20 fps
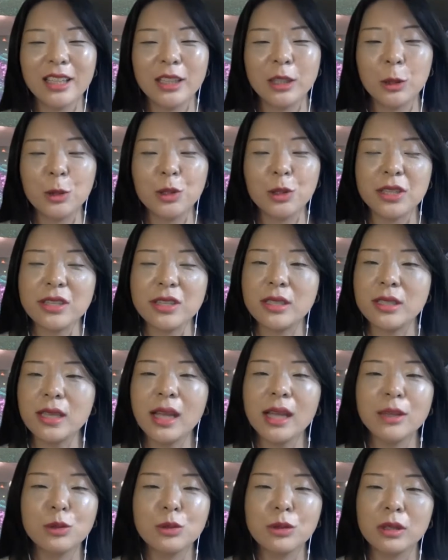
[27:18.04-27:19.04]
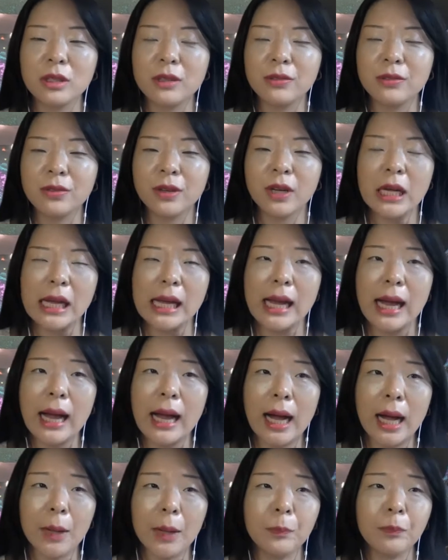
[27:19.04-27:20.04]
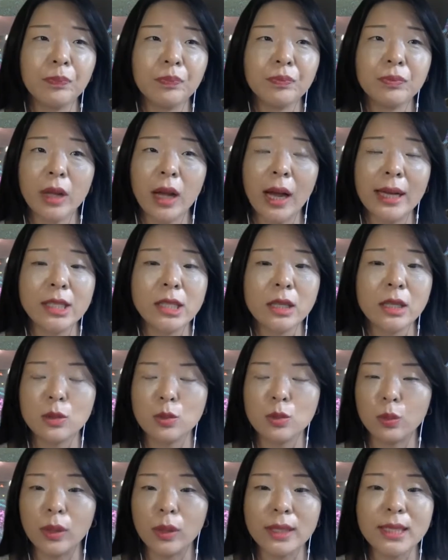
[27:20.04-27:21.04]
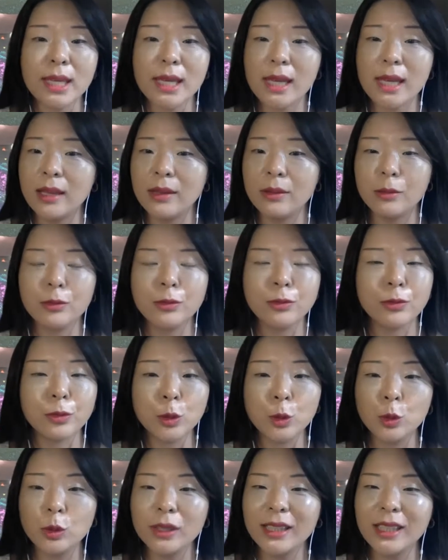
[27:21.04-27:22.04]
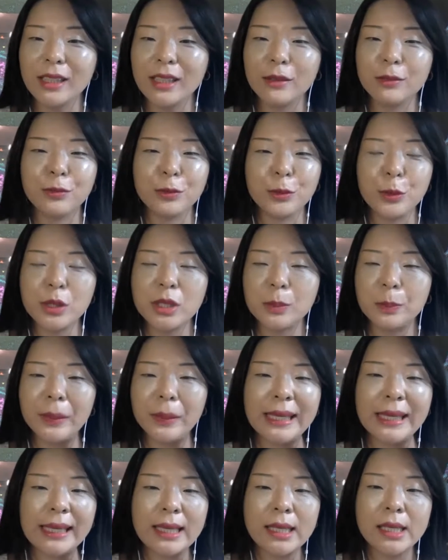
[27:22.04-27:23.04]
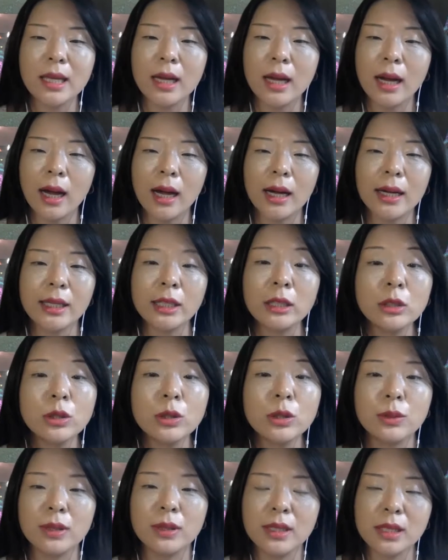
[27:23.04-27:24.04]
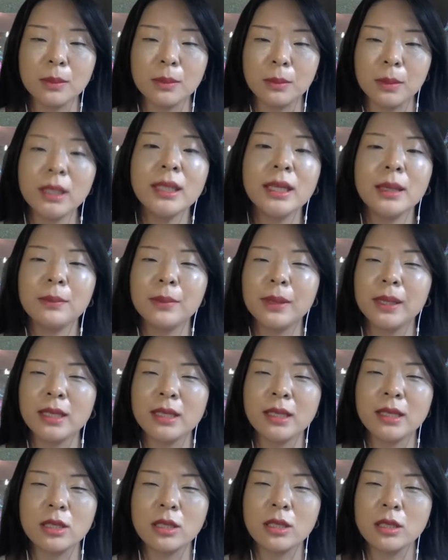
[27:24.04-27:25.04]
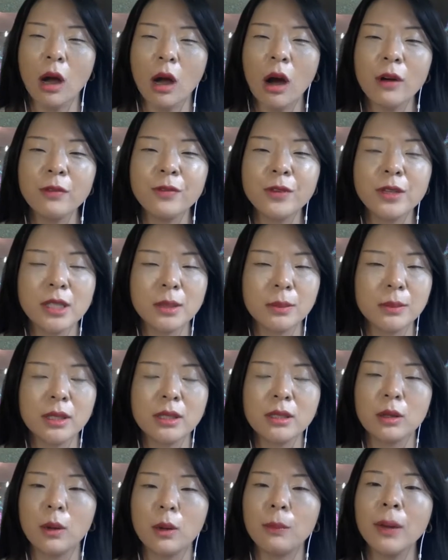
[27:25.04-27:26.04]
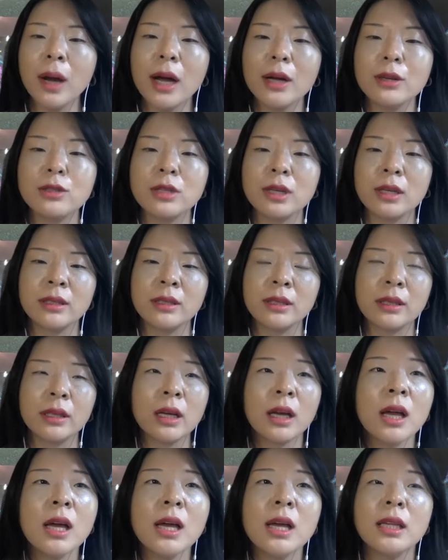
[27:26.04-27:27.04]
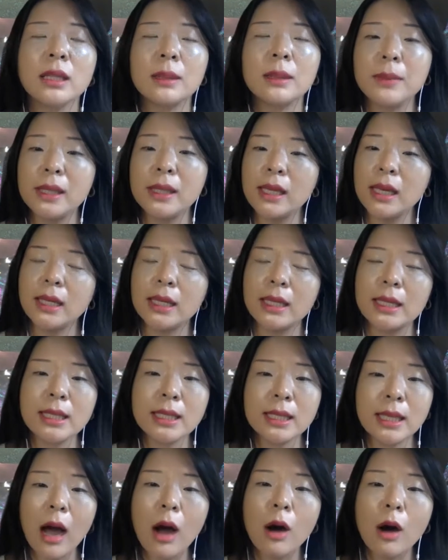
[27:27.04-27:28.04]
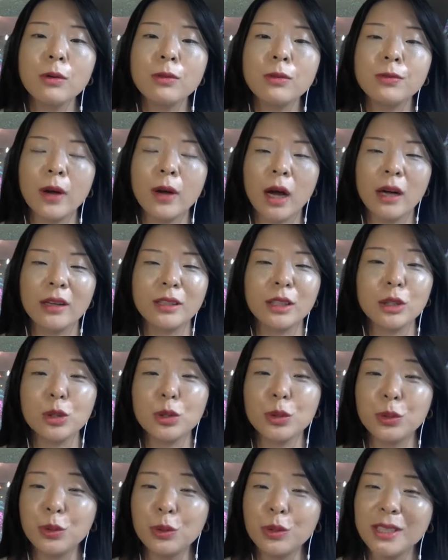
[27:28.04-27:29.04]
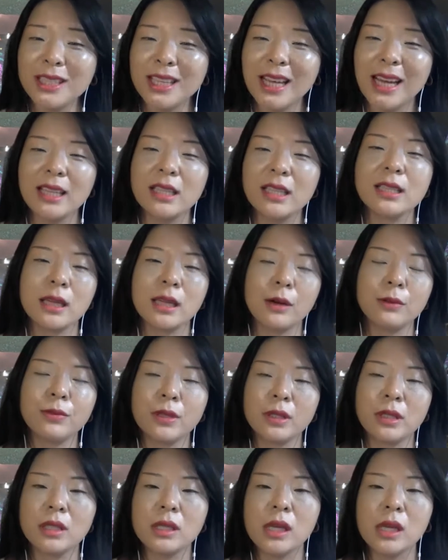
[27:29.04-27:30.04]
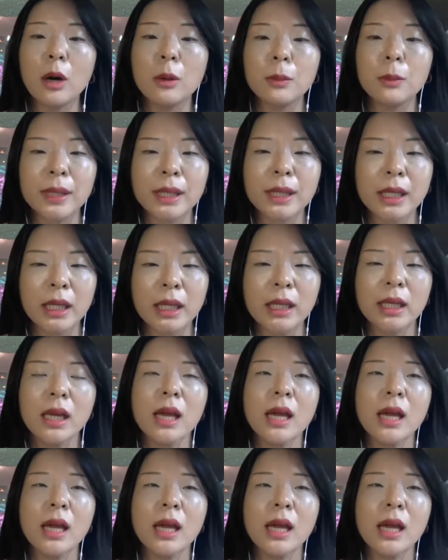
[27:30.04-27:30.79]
since then sort of I just went in full speed into this medium because it just offers me so much. I think the medium itself, the tool set itself is still being,